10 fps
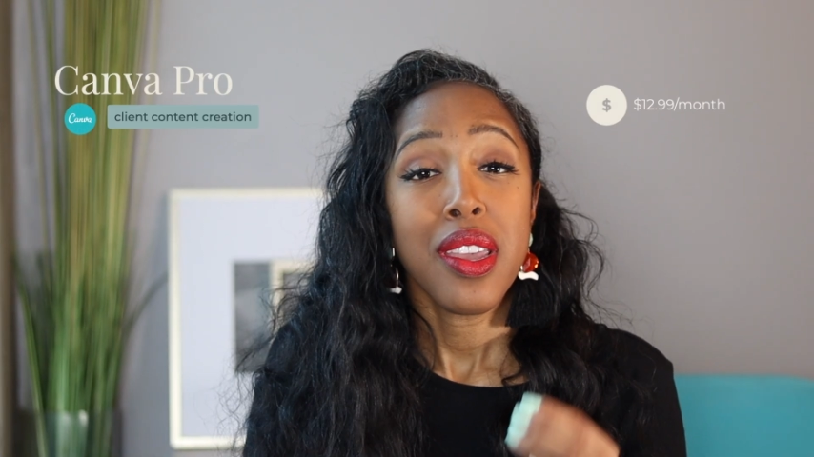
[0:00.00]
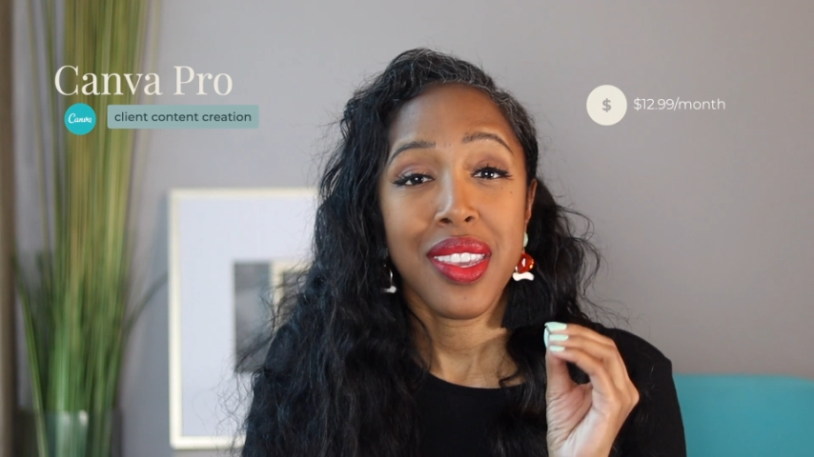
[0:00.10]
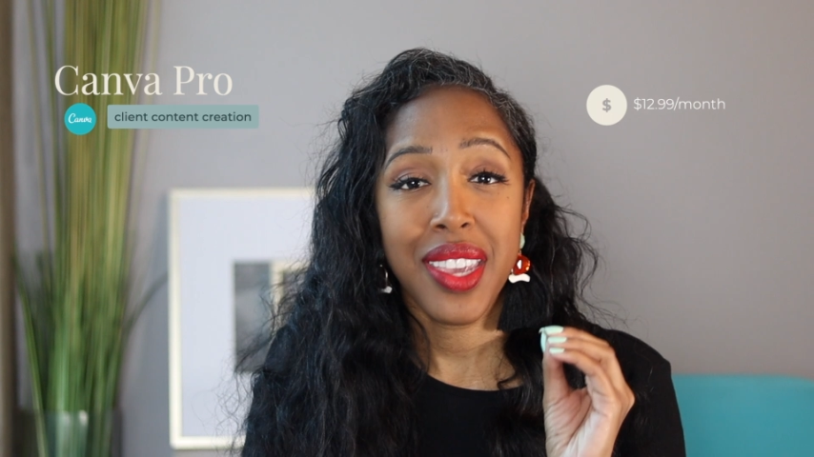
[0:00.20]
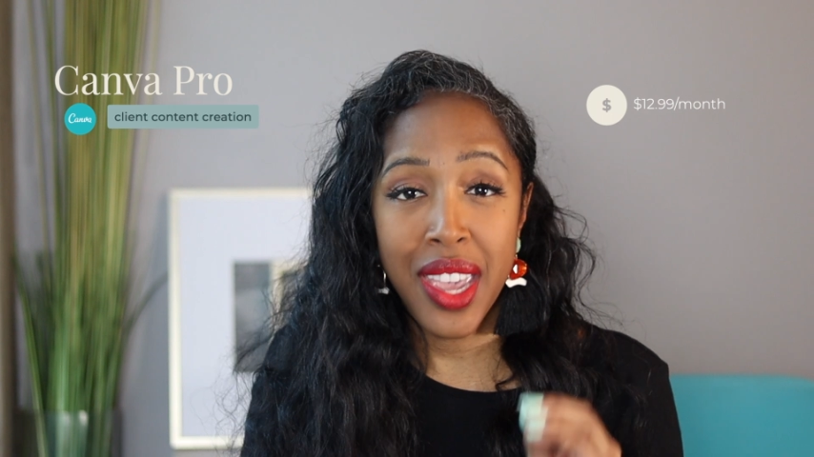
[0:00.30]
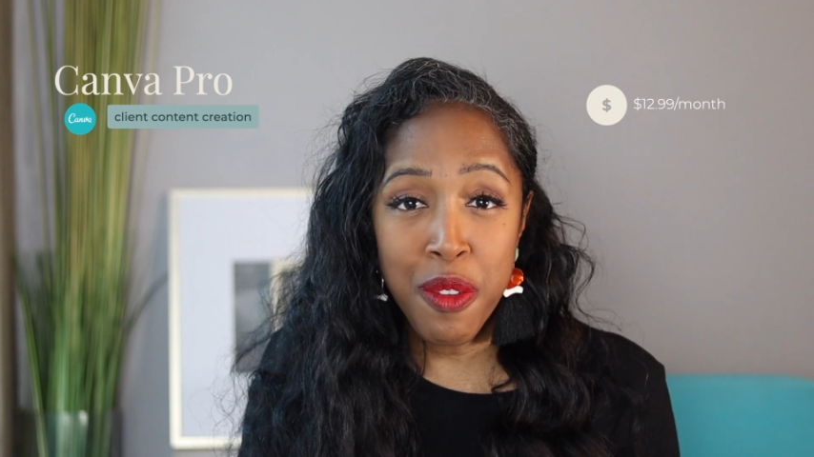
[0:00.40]

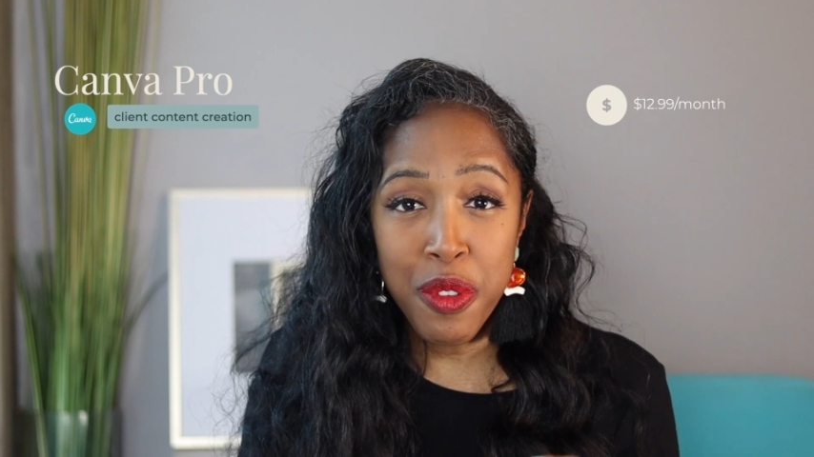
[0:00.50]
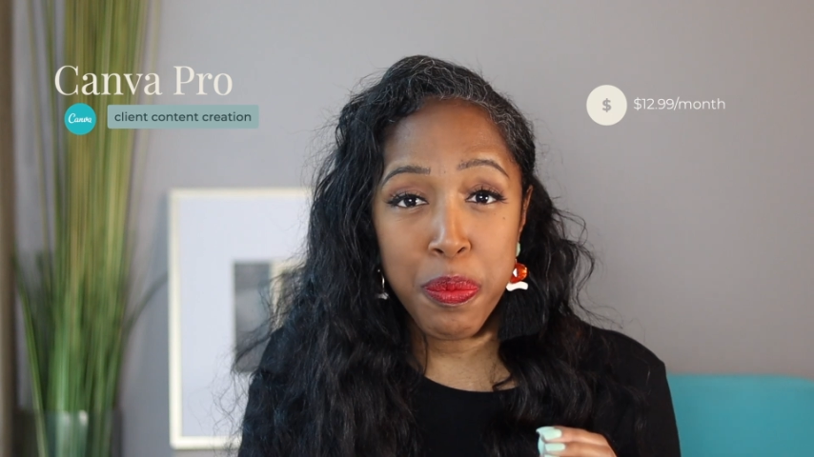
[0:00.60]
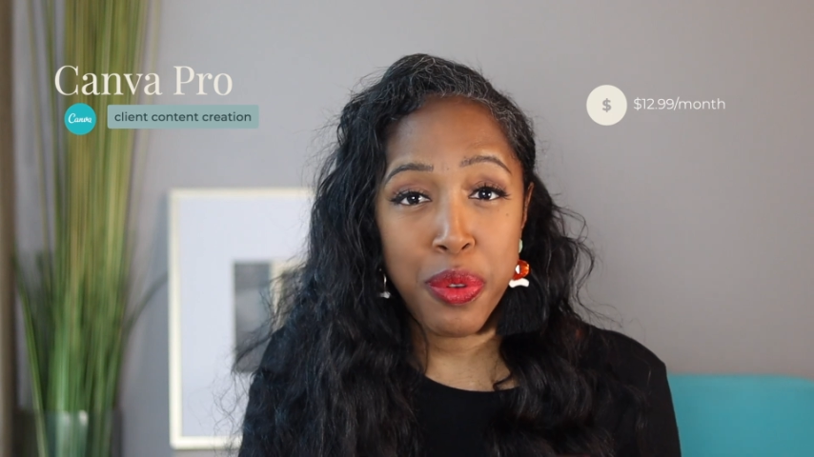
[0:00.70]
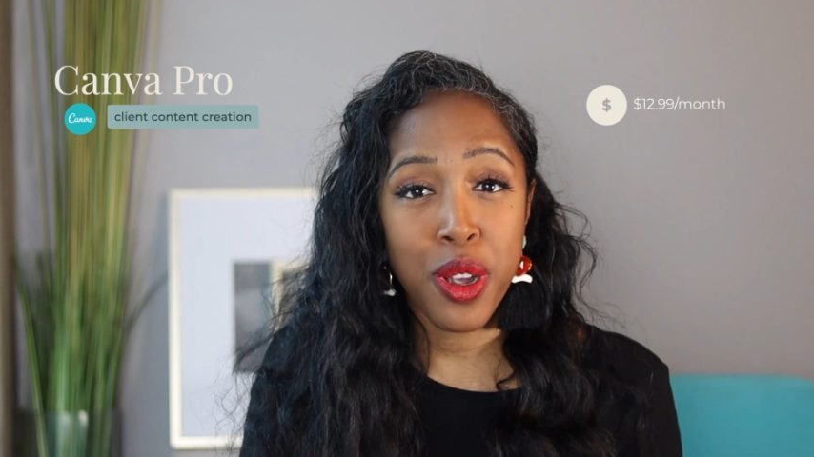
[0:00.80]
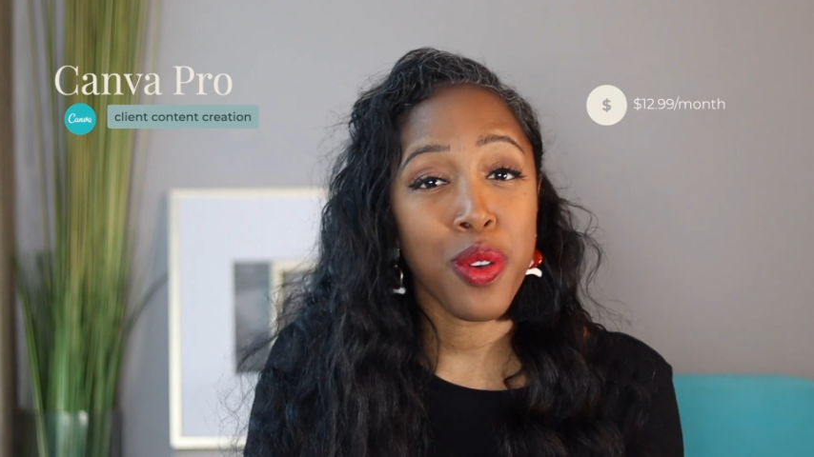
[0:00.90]
Canva
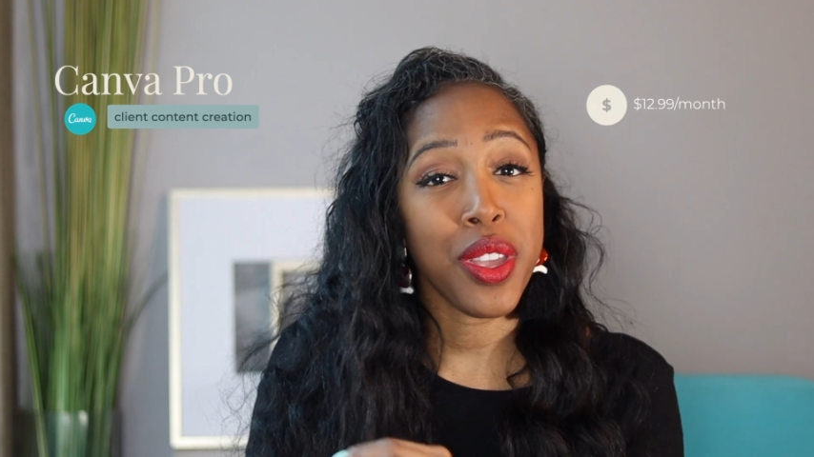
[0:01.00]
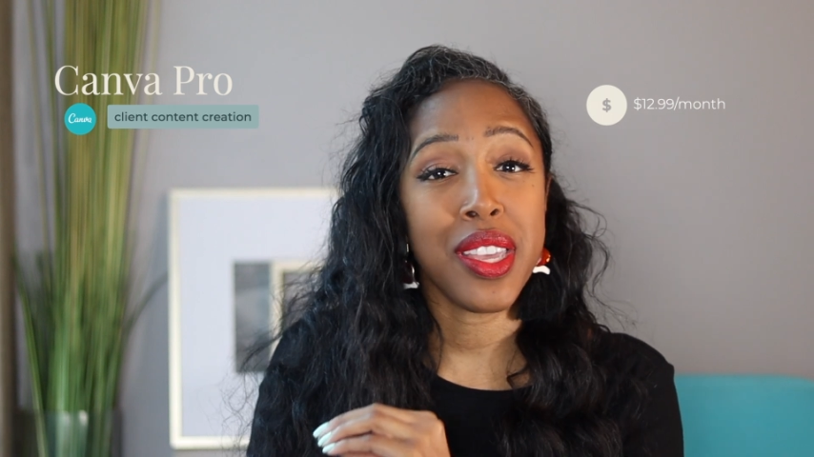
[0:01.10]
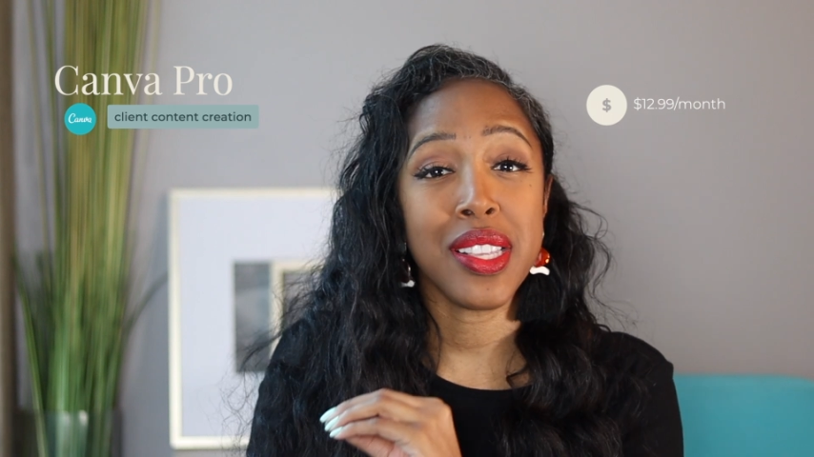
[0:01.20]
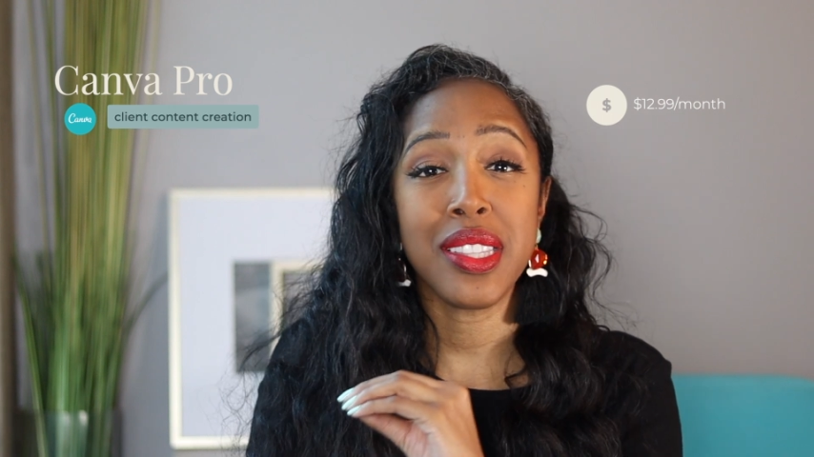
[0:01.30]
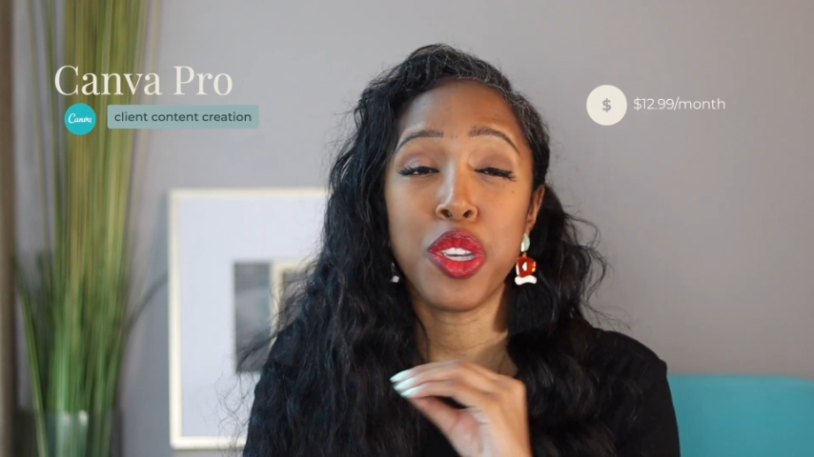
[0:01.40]
Pro
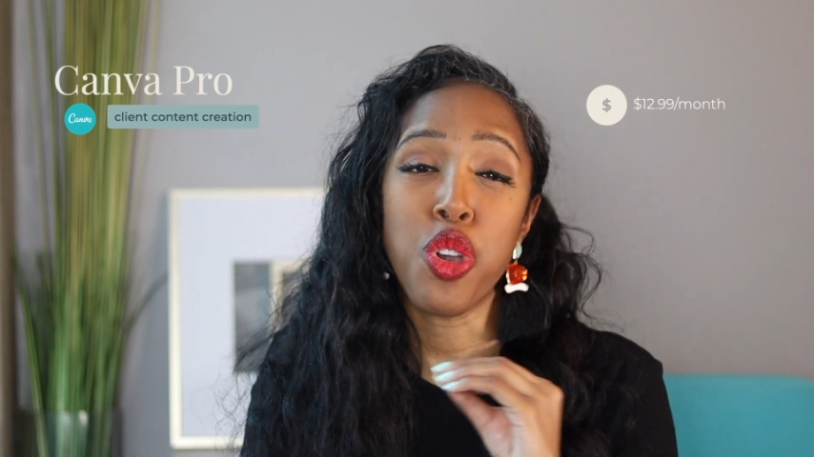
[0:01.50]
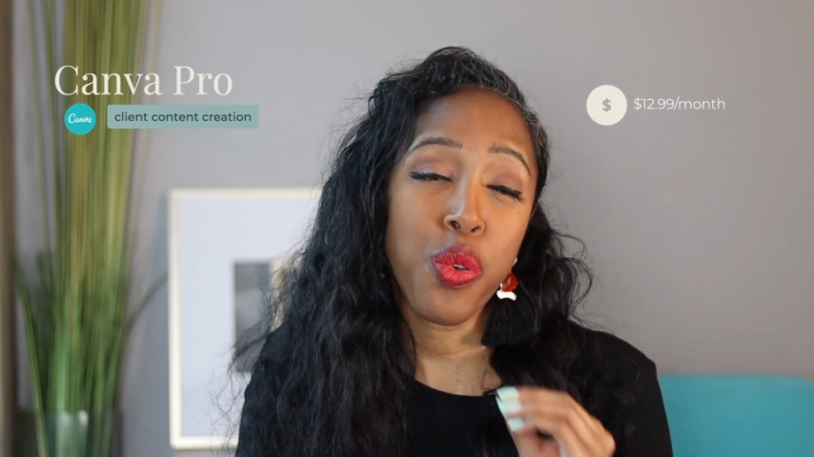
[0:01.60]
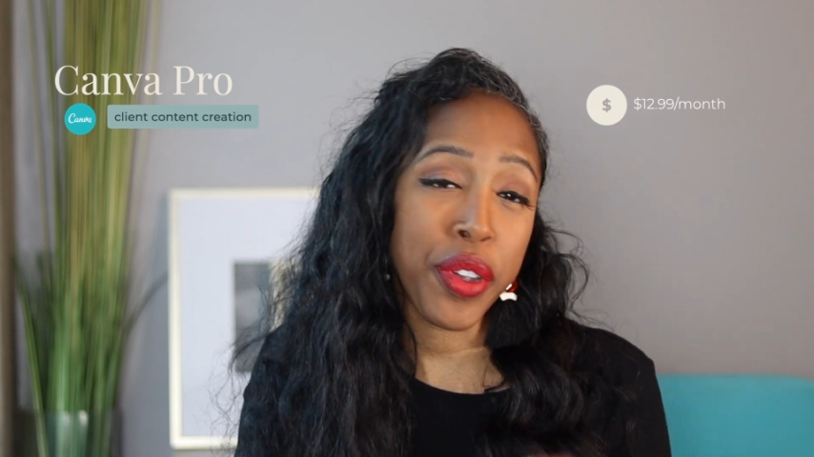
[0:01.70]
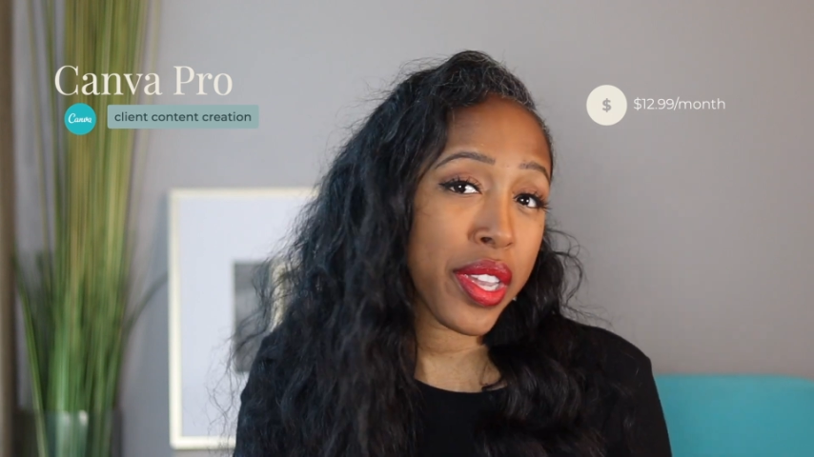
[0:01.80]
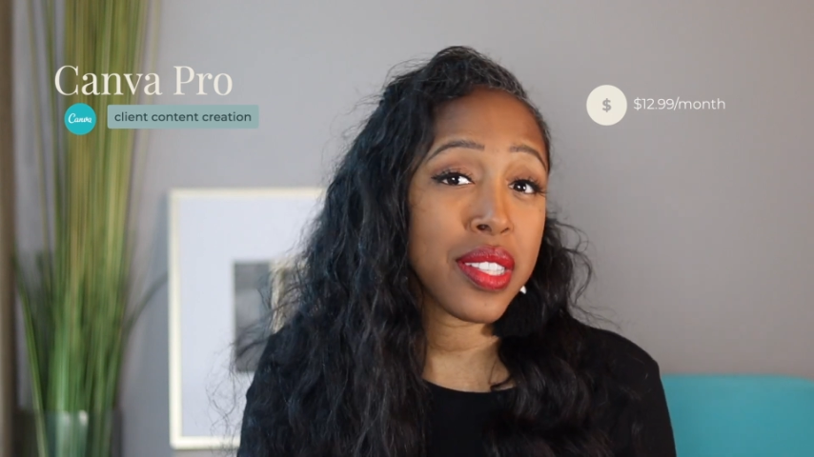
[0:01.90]
is the
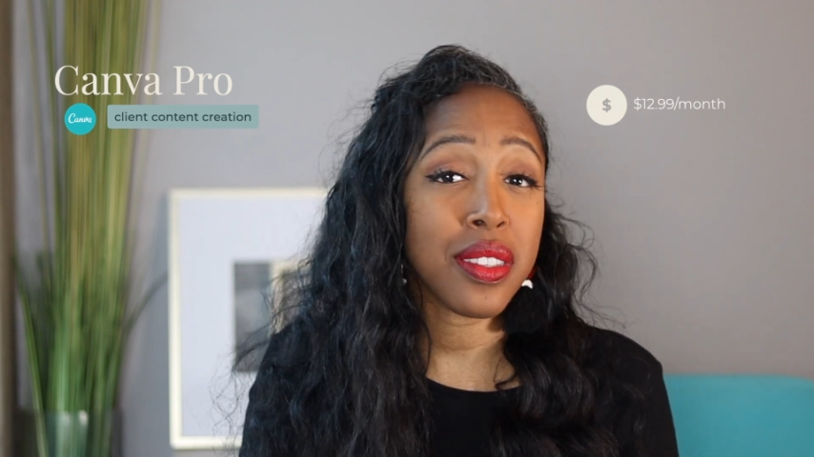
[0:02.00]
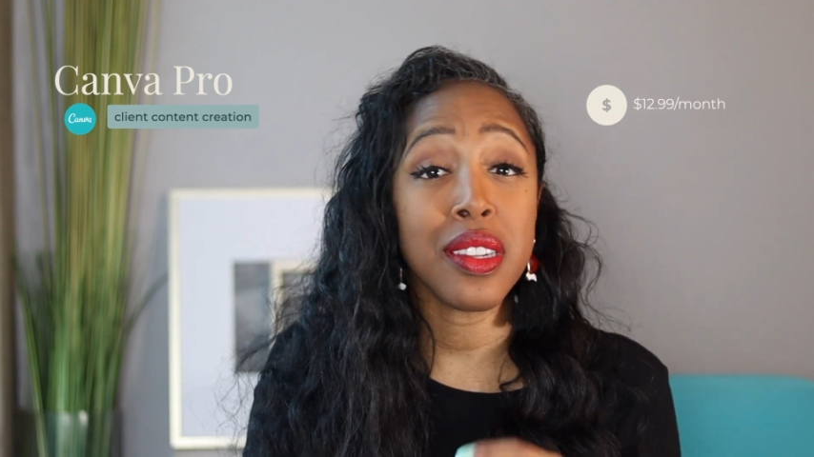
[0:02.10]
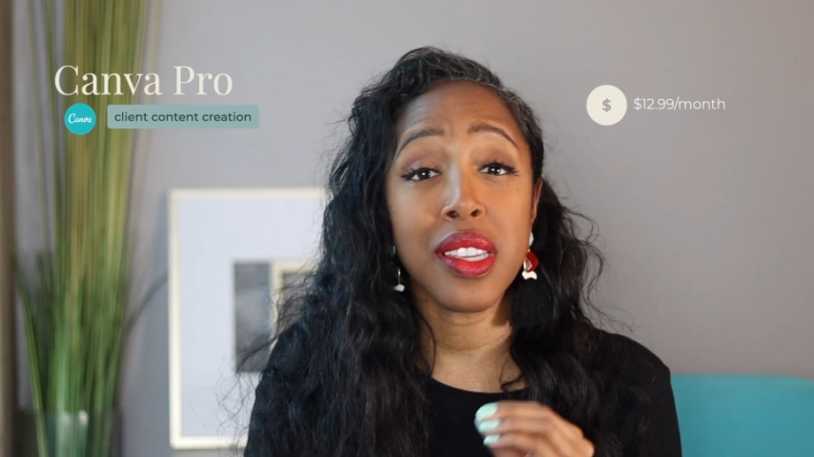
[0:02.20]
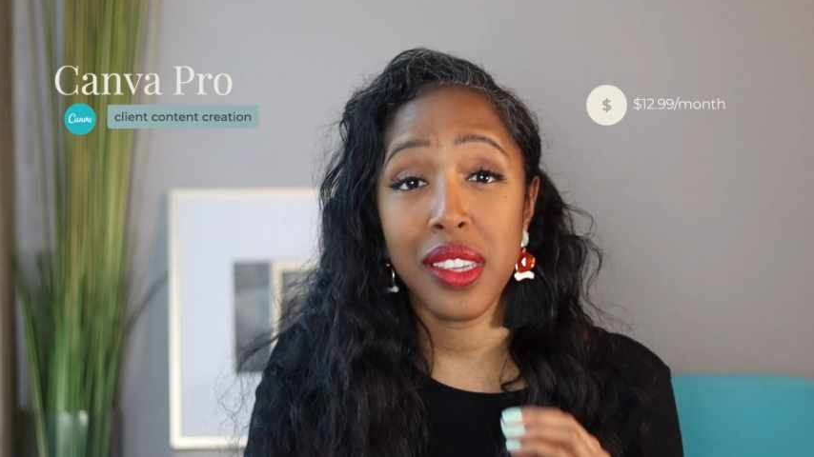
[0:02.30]
quickest and